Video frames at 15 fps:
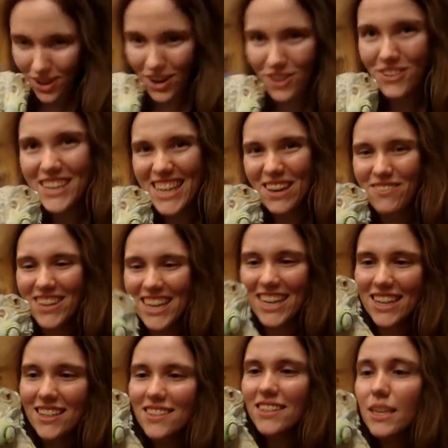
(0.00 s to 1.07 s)
Oh, oh you give me a
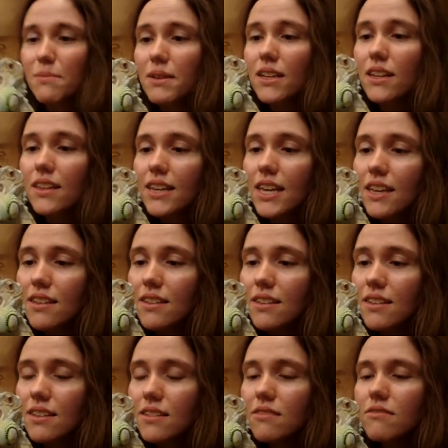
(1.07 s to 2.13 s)
kiss. Give me another
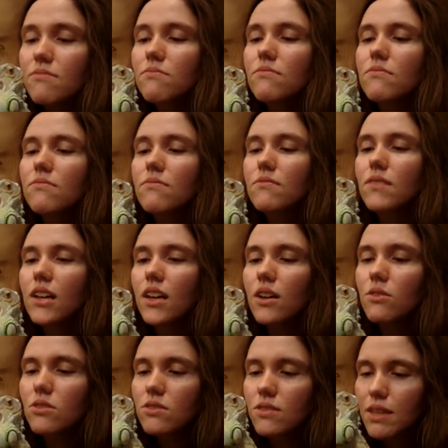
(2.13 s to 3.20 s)
kiss.
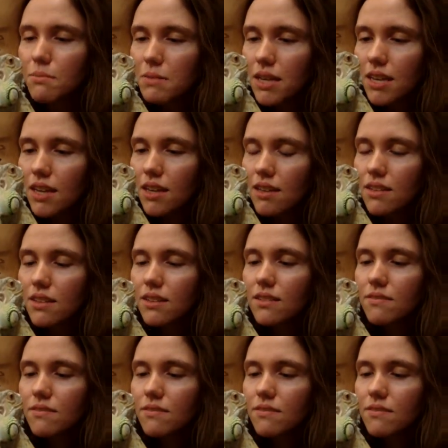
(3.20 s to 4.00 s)
Will you give me a kiss?